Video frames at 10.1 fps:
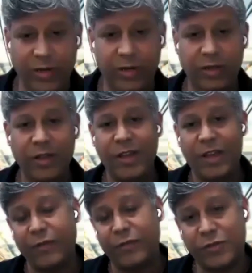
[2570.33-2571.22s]
to it?
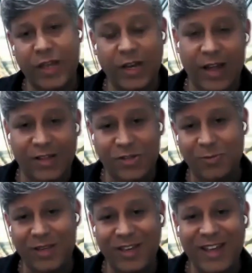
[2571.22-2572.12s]
If you say it has
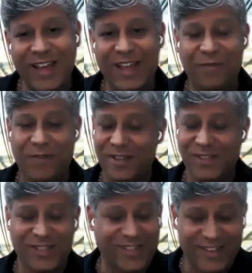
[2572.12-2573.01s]
to be, if it is